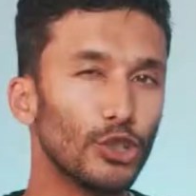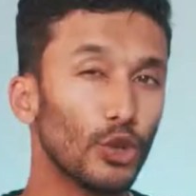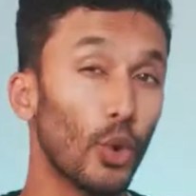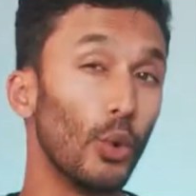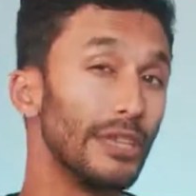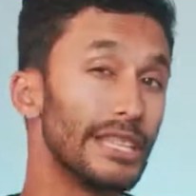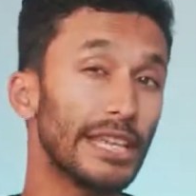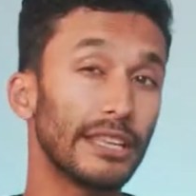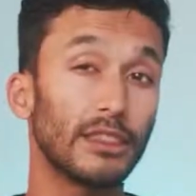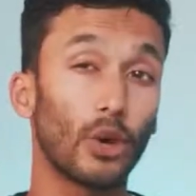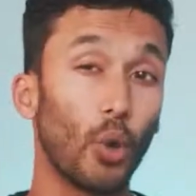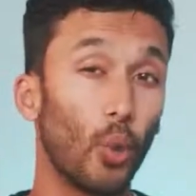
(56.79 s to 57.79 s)
going to
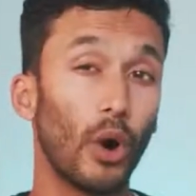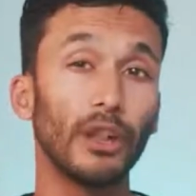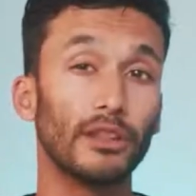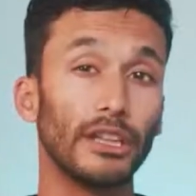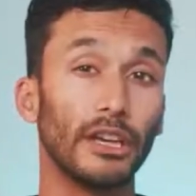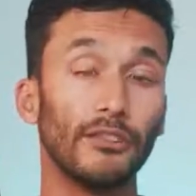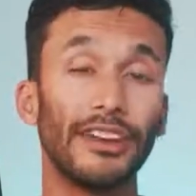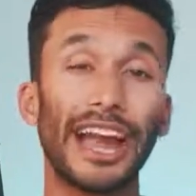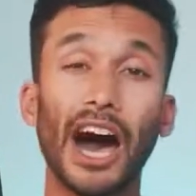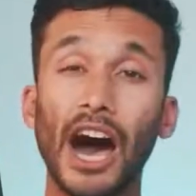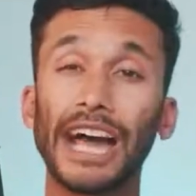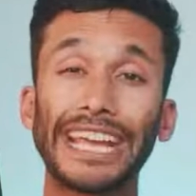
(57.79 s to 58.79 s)
get the quality of a
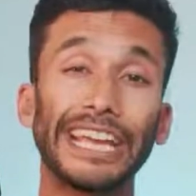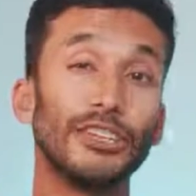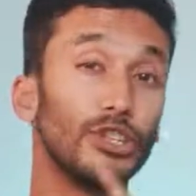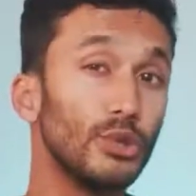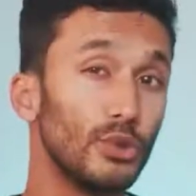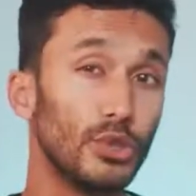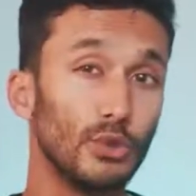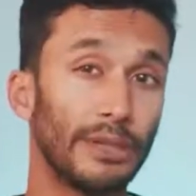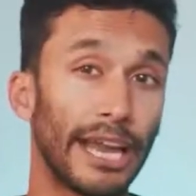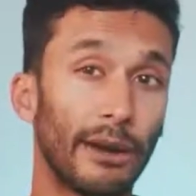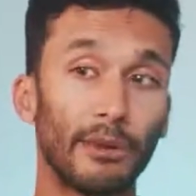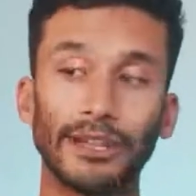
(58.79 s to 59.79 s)
high-end YouTube
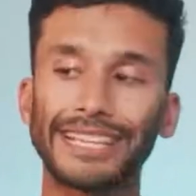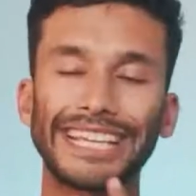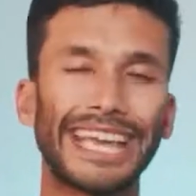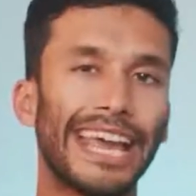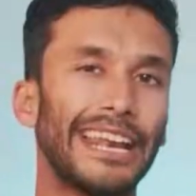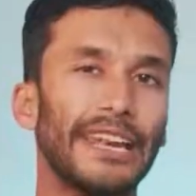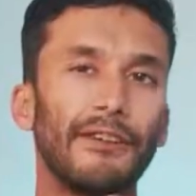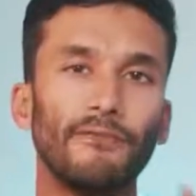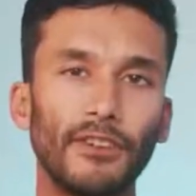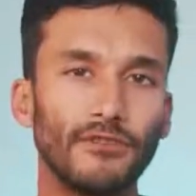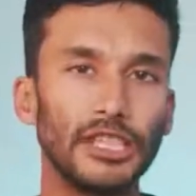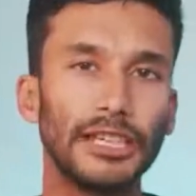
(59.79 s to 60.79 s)
camera like the Canon
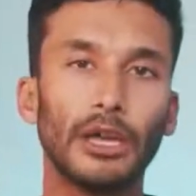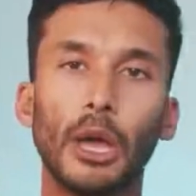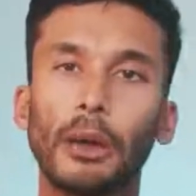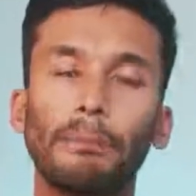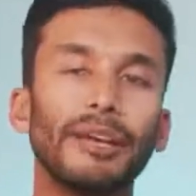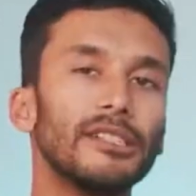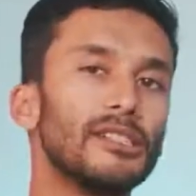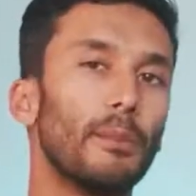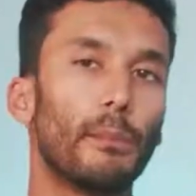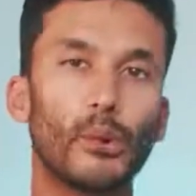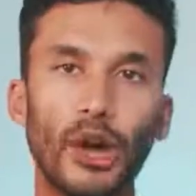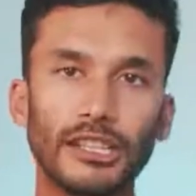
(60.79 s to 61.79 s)
M50 because the
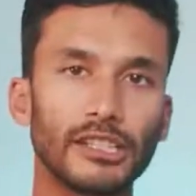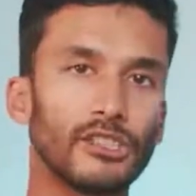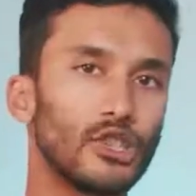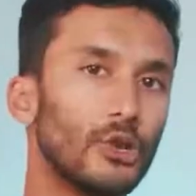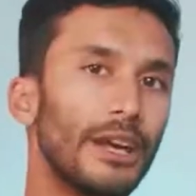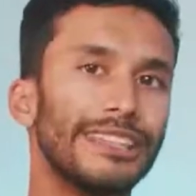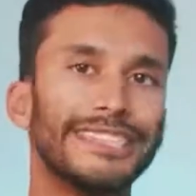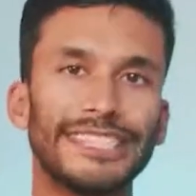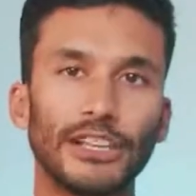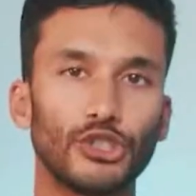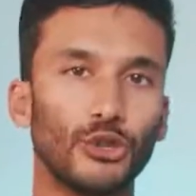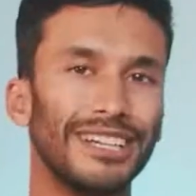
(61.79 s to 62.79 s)
processor and
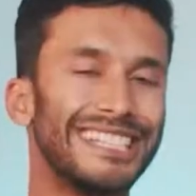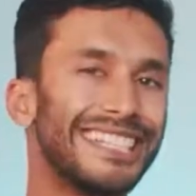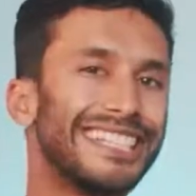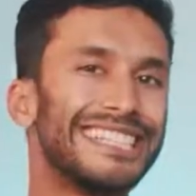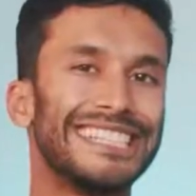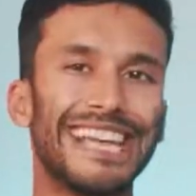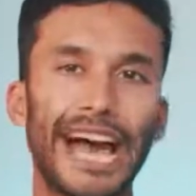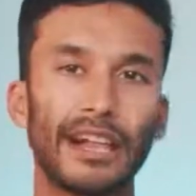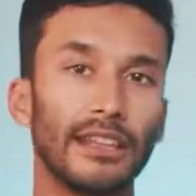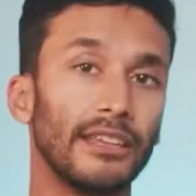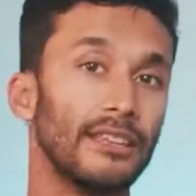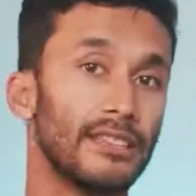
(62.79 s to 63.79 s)
sensor is
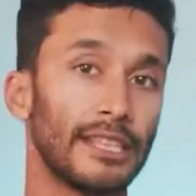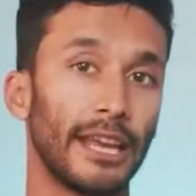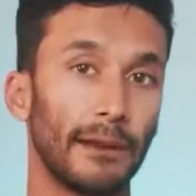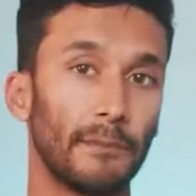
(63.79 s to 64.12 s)
exactly the same.